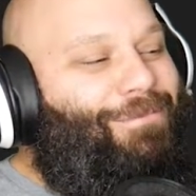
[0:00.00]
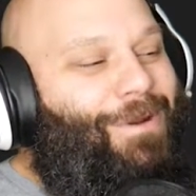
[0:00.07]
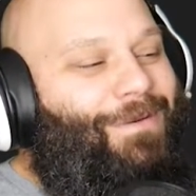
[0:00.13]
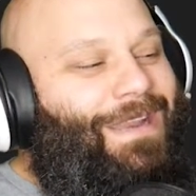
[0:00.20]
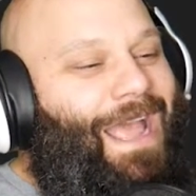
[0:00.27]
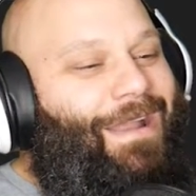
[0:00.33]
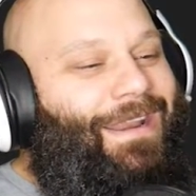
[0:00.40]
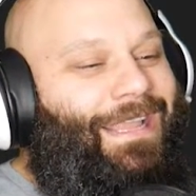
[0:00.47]
wrote
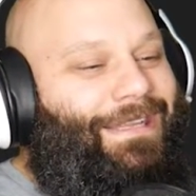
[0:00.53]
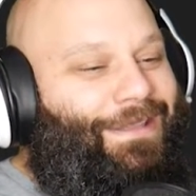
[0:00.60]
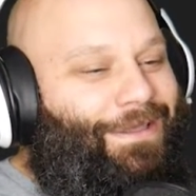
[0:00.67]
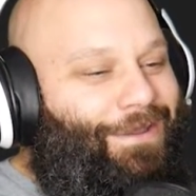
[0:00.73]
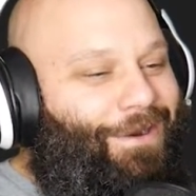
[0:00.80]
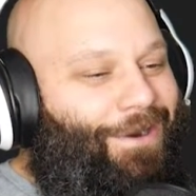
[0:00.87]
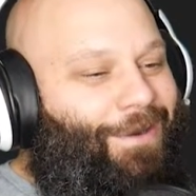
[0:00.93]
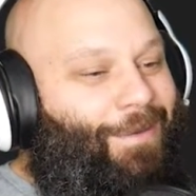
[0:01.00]
down his
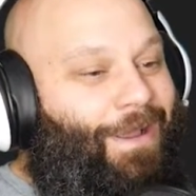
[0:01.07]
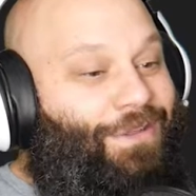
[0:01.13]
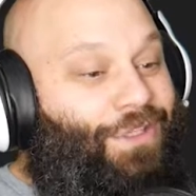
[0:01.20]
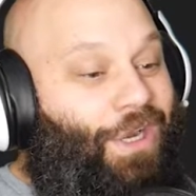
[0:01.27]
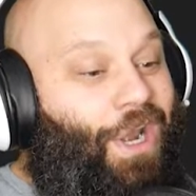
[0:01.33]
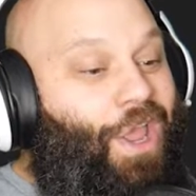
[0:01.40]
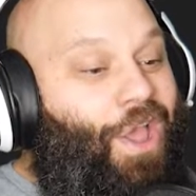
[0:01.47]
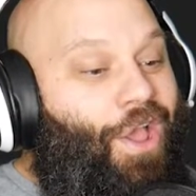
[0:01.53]
third
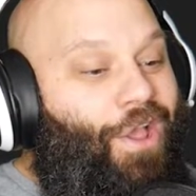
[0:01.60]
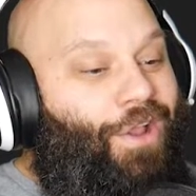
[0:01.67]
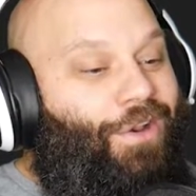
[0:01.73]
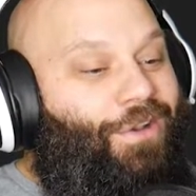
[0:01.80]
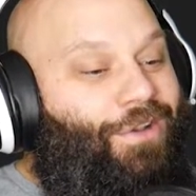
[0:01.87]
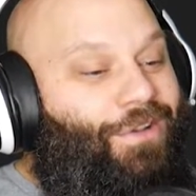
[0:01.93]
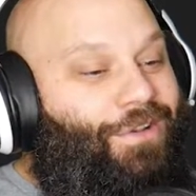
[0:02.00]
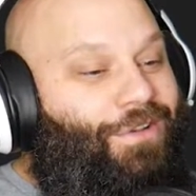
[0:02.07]
question.
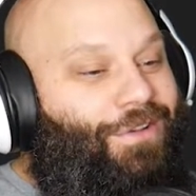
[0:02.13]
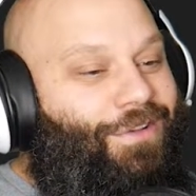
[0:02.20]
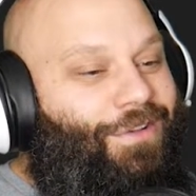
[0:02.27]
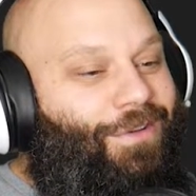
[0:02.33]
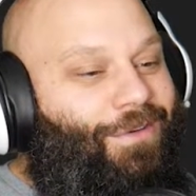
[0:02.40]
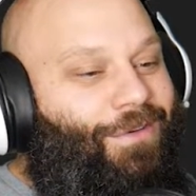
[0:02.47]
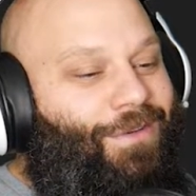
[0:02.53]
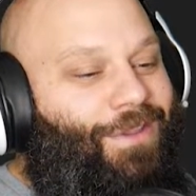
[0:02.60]

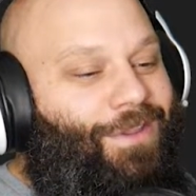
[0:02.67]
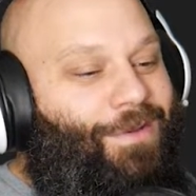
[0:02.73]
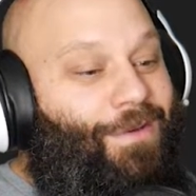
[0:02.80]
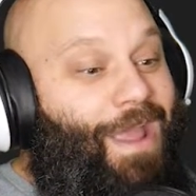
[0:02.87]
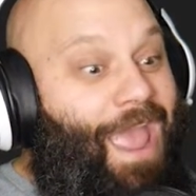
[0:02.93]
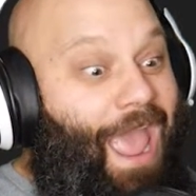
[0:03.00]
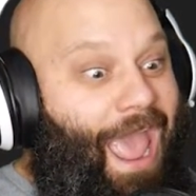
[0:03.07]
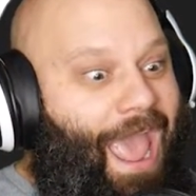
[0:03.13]
Do you
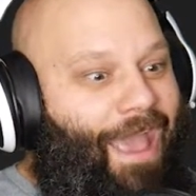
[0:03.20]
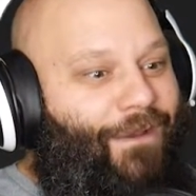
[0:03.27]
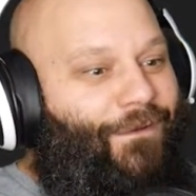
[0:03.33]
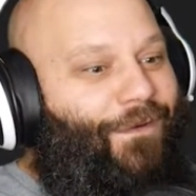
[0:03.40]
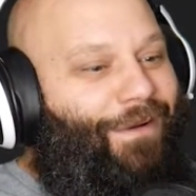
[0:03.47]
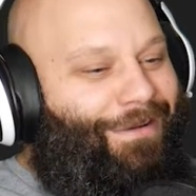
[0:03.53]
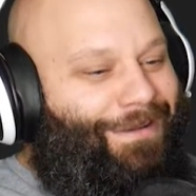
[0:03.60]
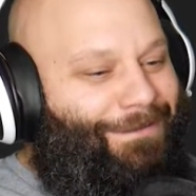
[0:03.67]

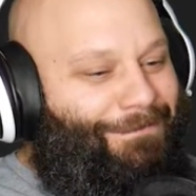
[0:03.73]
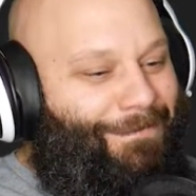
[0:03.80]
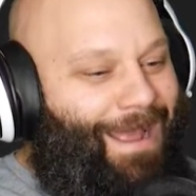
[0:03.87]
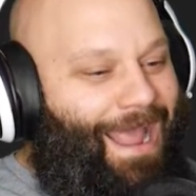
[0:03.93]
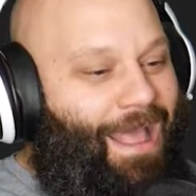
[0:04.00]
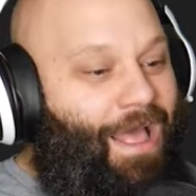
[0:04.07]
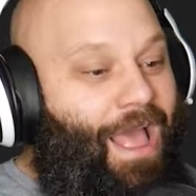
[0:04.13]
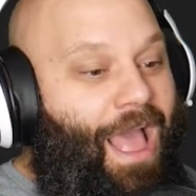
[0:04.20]
ever
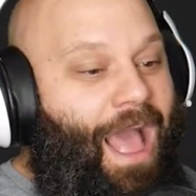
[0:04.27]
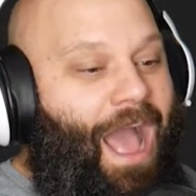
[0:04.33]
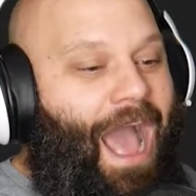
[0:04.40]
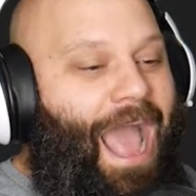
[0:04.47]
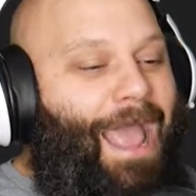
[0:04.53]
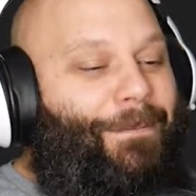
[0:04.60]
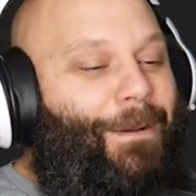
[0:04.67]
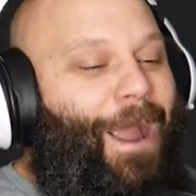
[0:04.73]
smile?
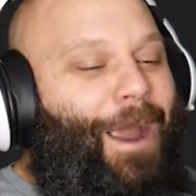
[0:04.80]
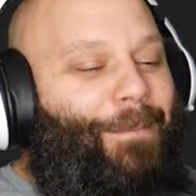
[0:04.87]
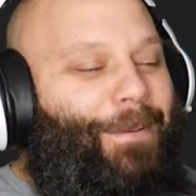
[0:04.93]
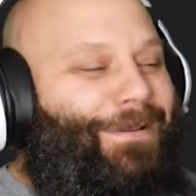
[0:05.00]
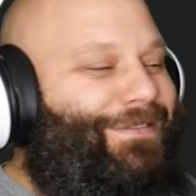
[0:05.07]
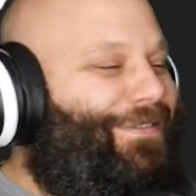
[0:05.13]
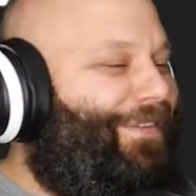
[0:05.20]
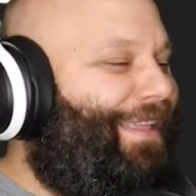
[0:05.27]
I
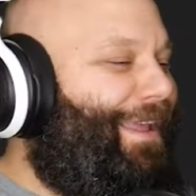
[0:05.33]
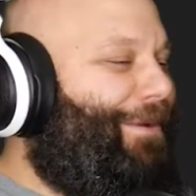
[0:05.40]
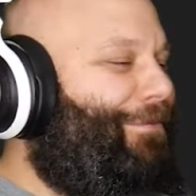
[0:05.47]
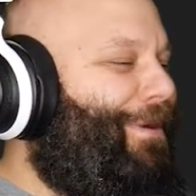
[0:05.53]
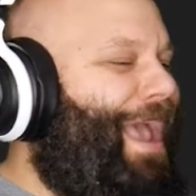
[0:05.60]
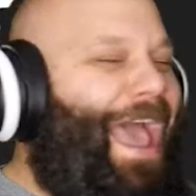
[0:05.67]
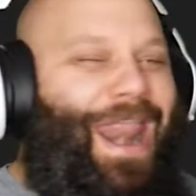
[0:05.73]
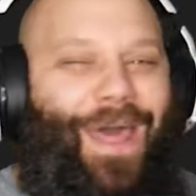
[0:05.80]
purposely
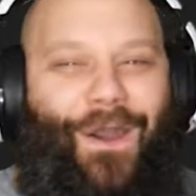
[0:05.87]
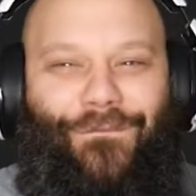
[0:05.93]
ran